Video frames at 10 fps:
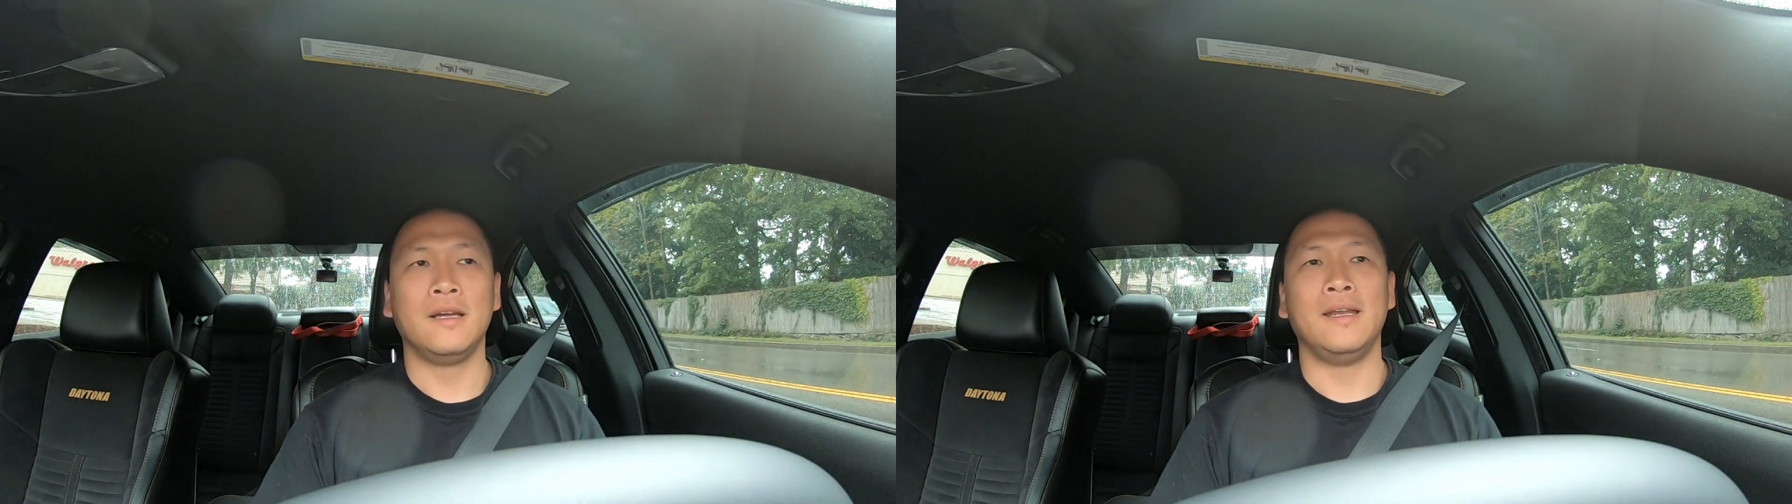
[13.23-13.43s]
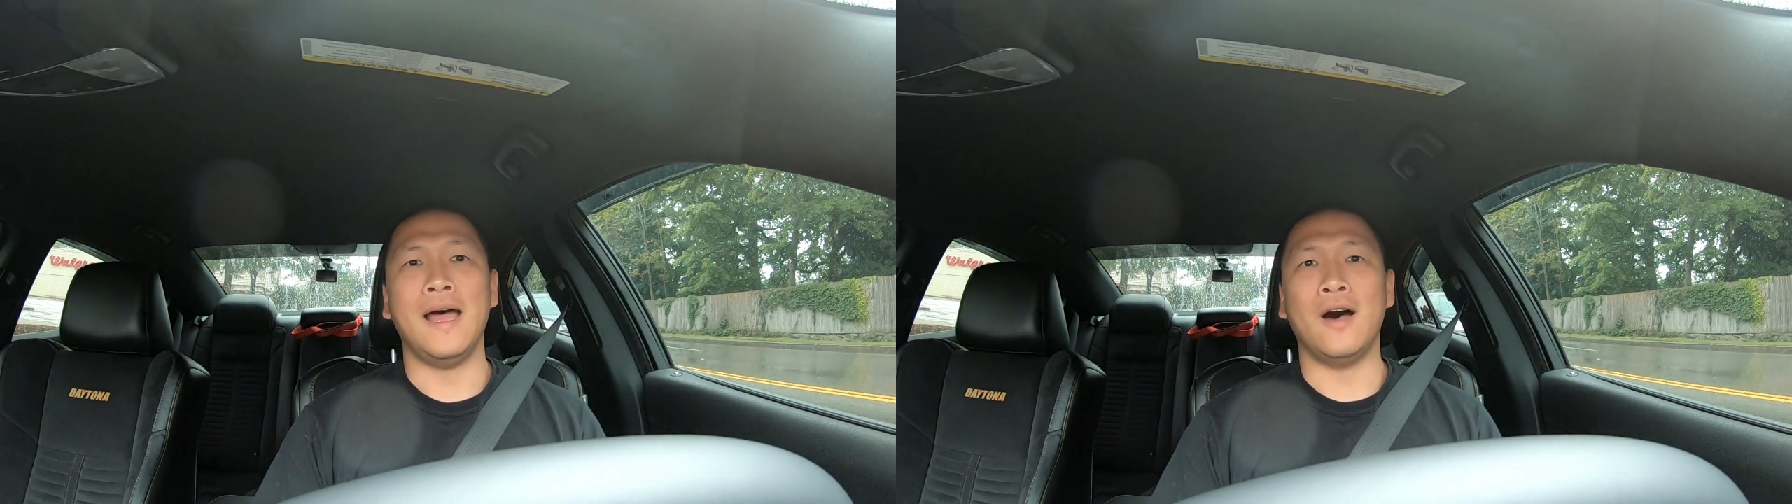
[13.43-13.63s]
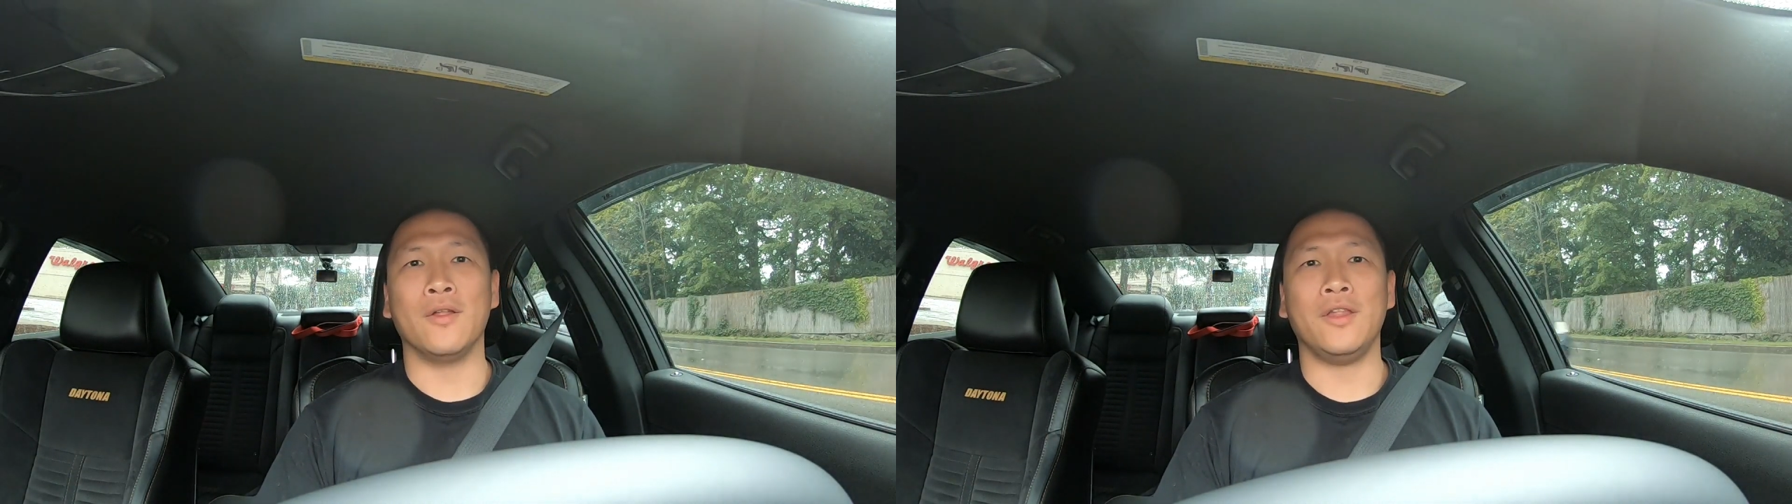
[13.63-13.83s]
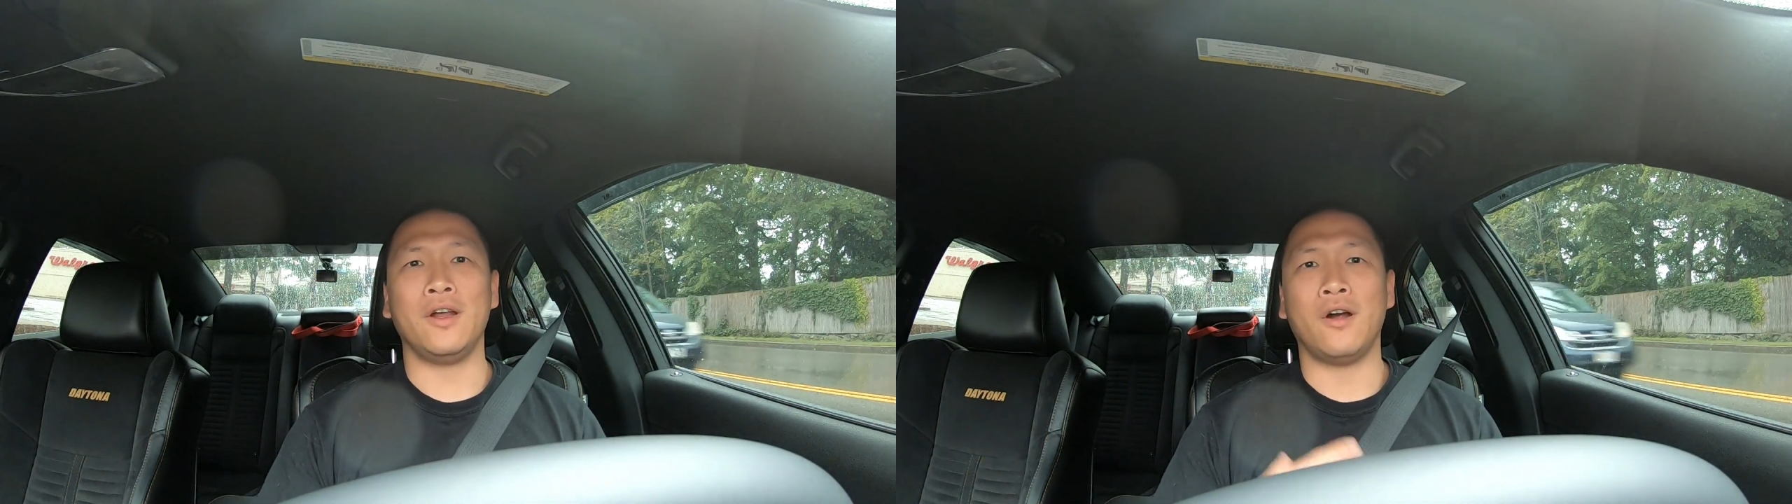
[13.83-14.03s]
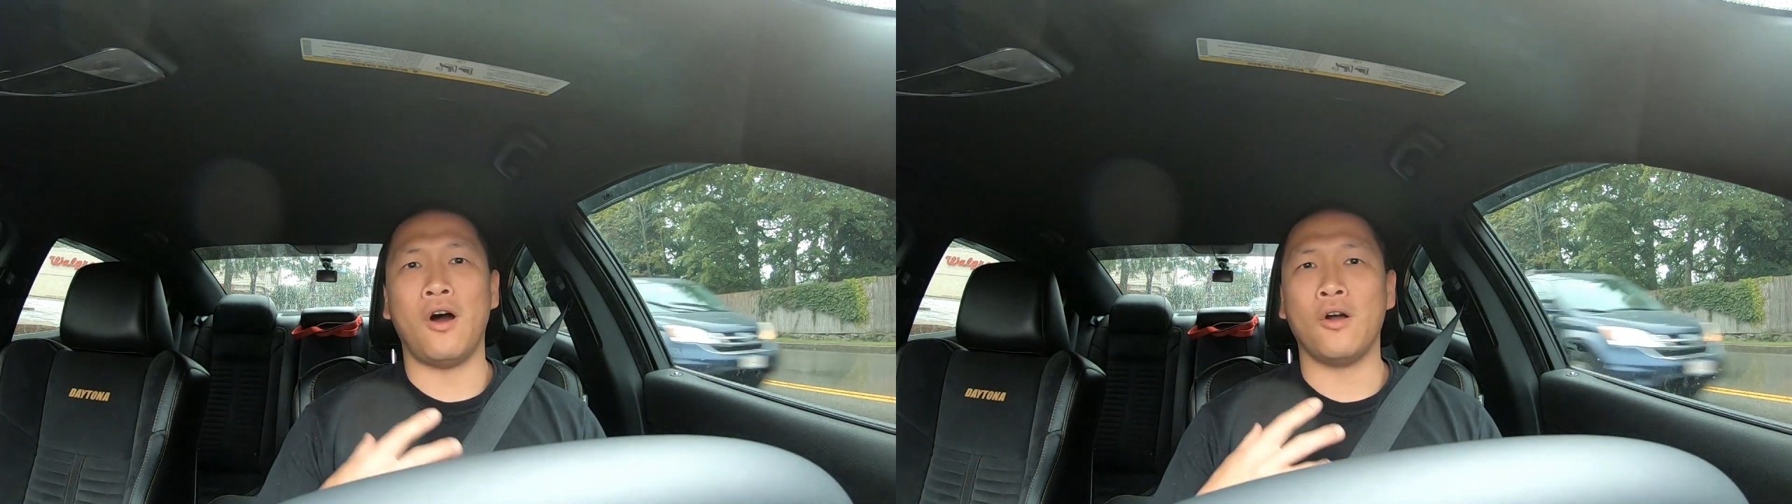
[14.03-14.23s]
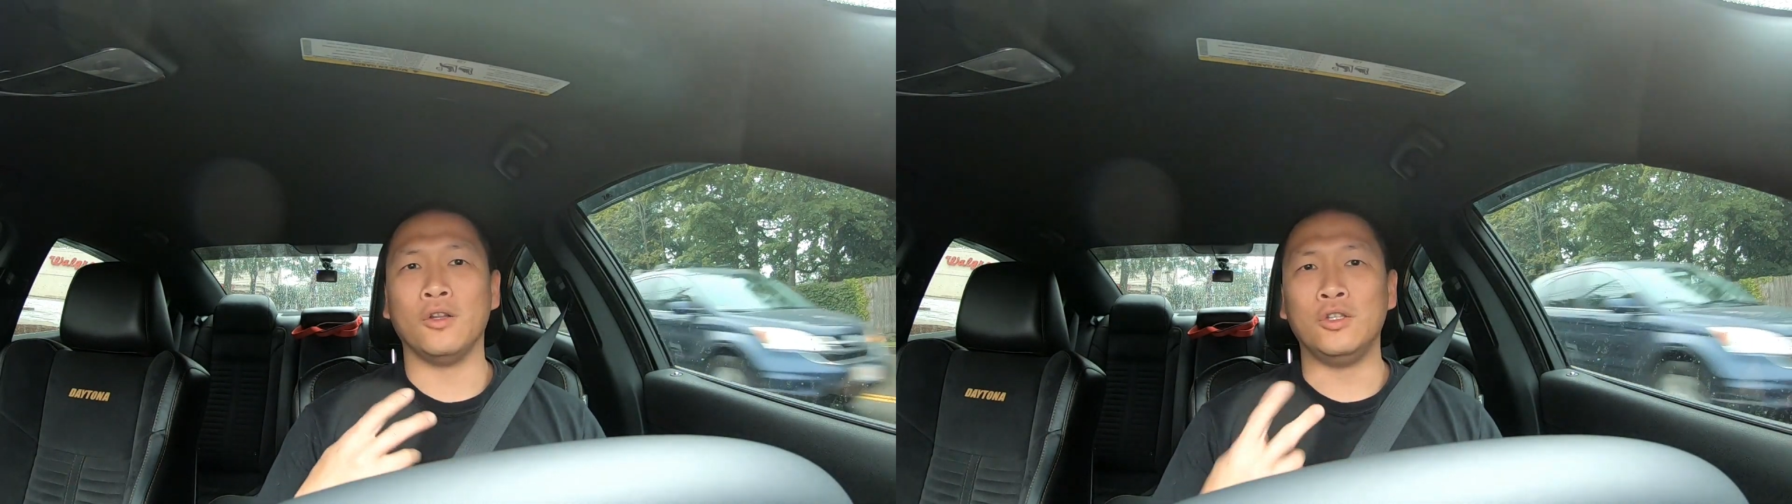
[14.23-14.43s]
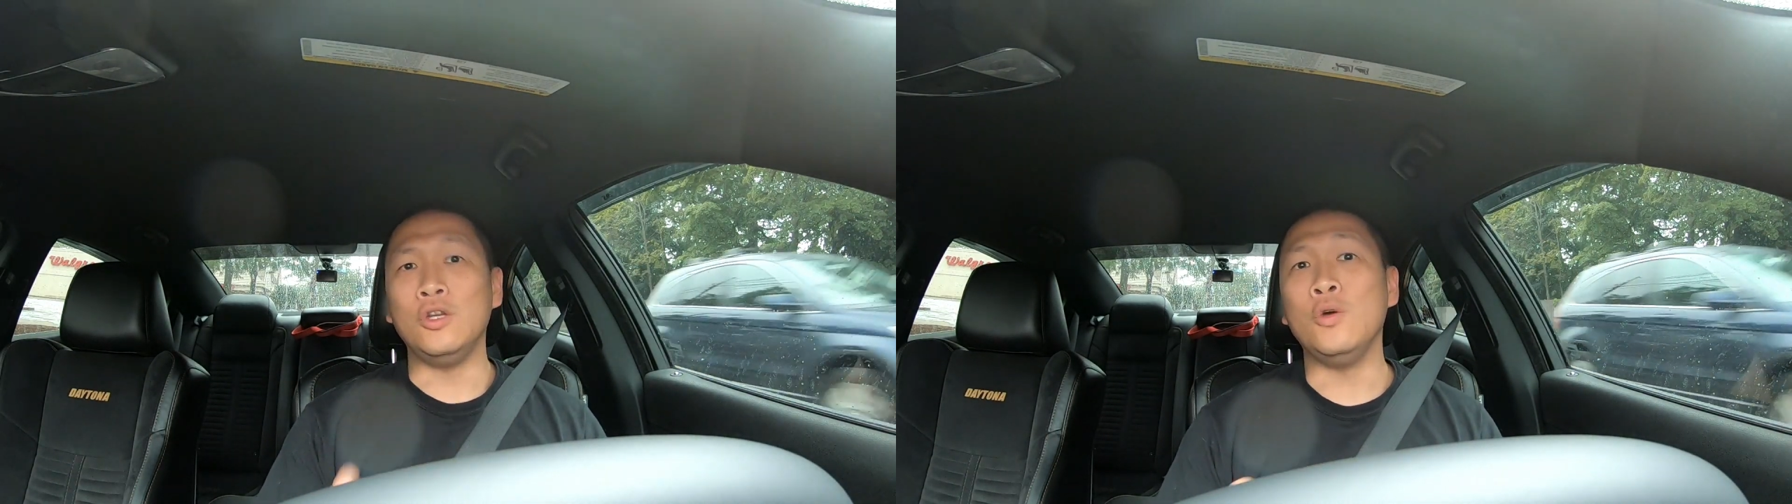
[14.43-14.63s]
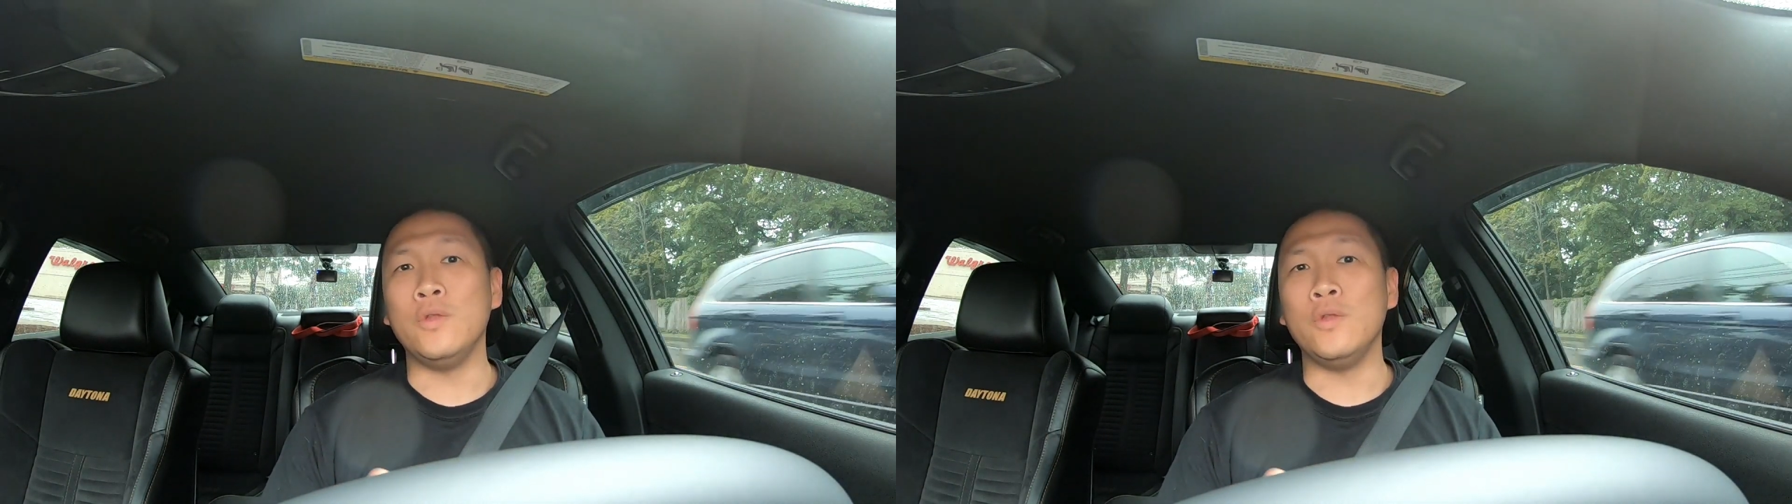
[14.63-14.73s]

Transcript: Now there are two